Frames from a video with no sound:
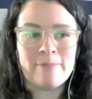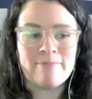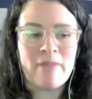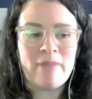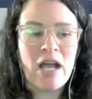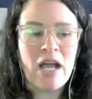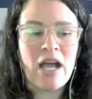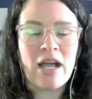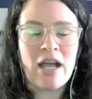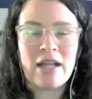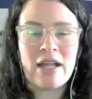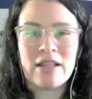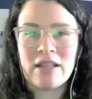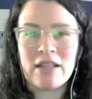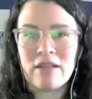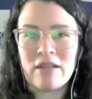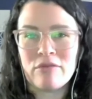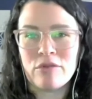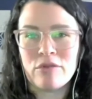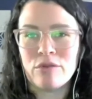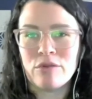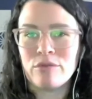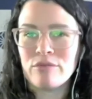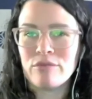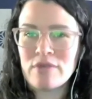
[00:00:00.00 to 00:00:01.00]
high
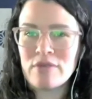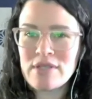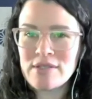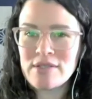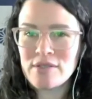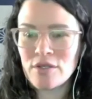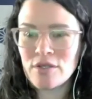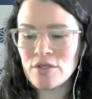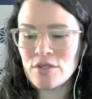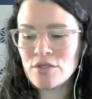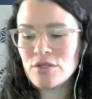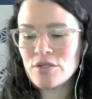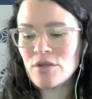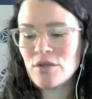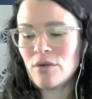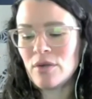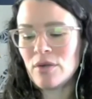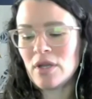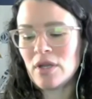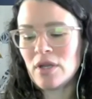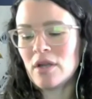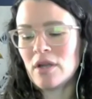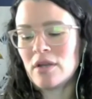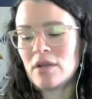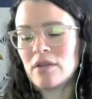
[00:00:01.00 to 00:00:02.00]
level research
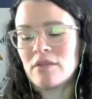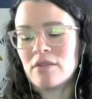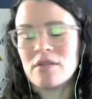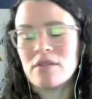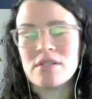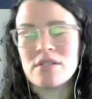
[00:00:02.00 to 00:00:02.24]
going on in the